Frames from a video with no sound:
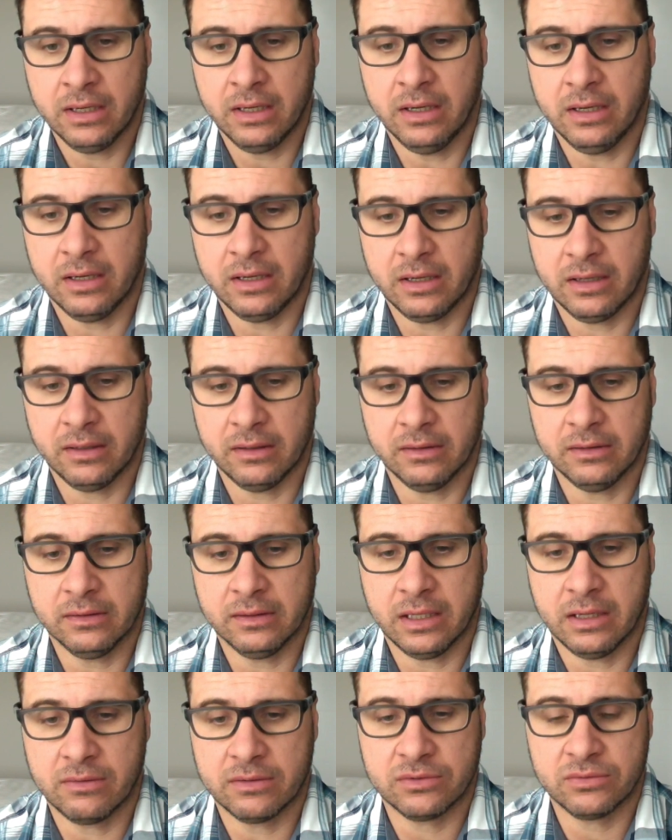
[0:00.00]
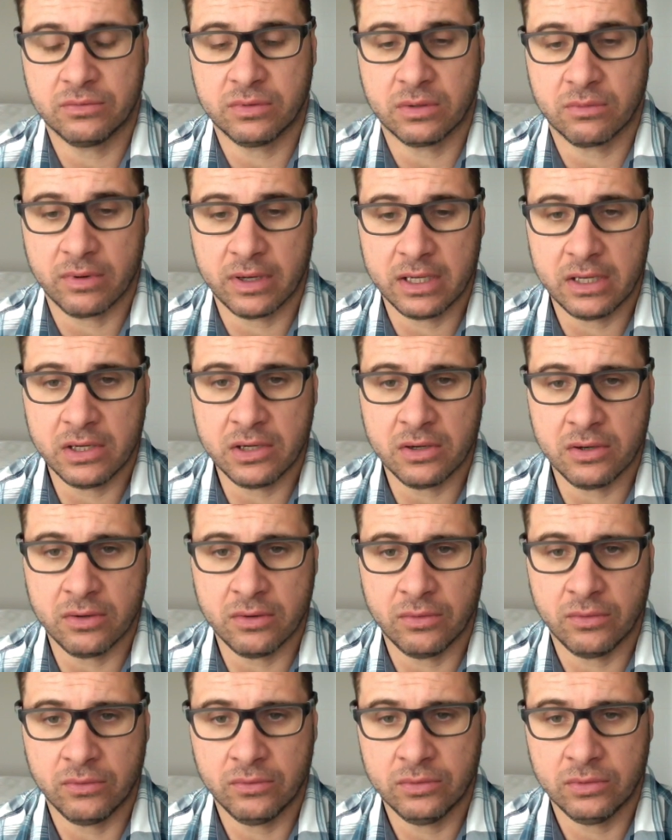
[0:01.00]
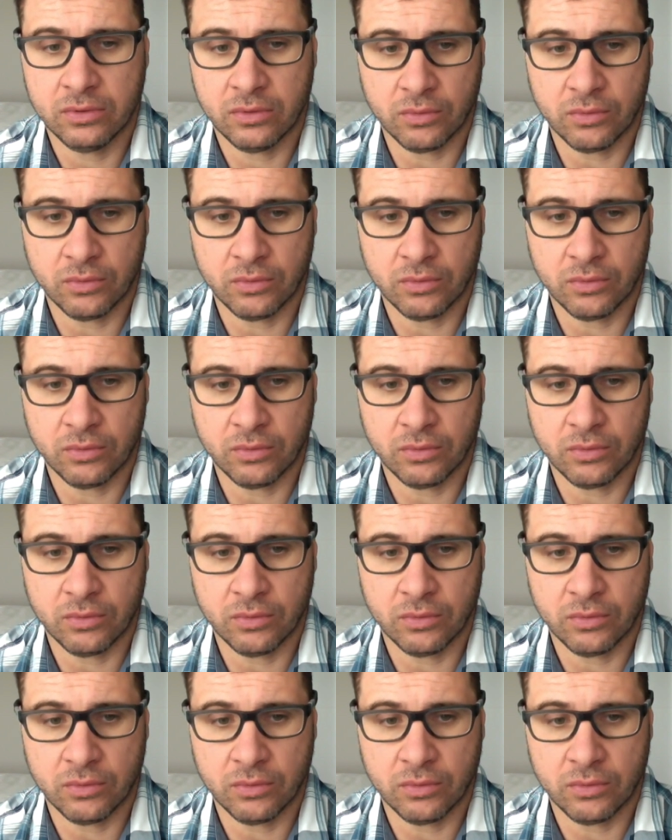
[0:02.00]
I was doing radio